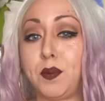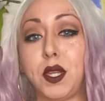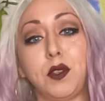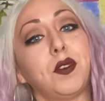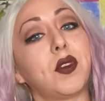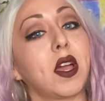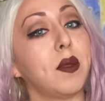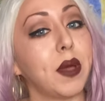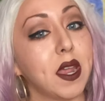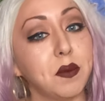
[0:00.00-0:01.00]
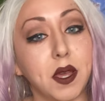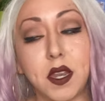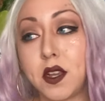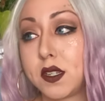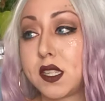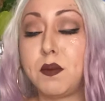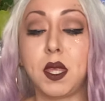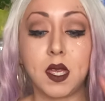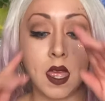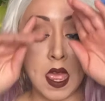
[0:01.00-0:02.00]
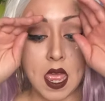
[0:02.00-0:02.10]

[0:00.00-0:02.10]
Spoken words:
but you felt kind of bad about it or something.